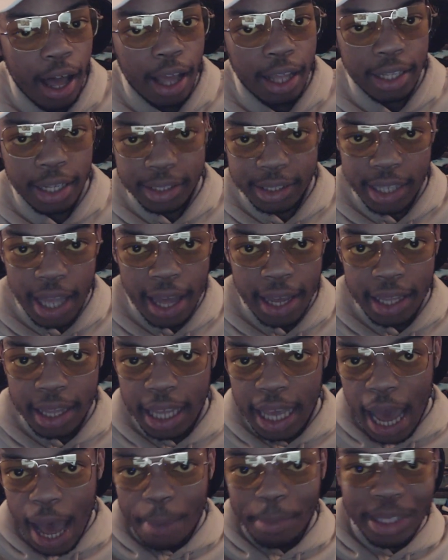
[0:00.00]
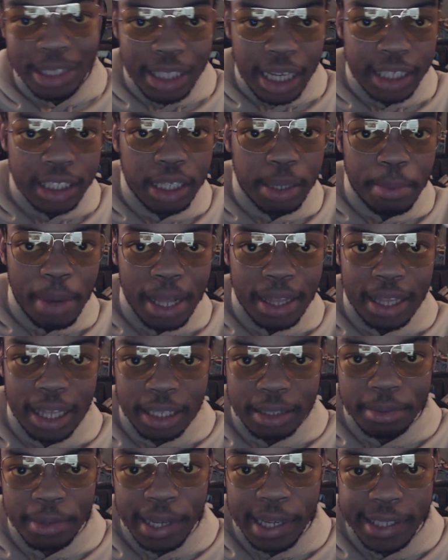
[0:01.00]
Let's talk in the comment section
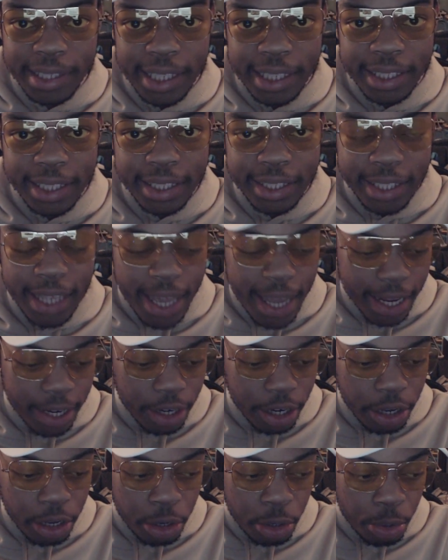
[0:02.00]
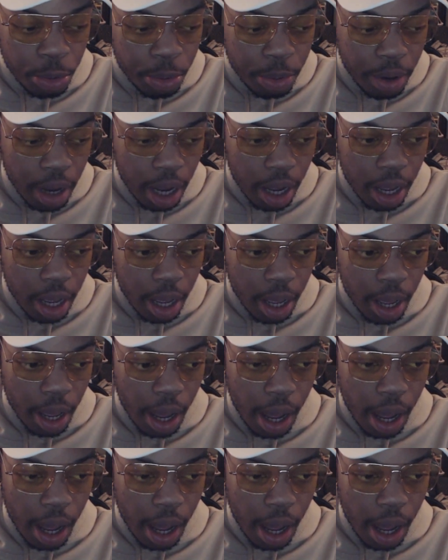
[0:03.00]
about this, because this is a new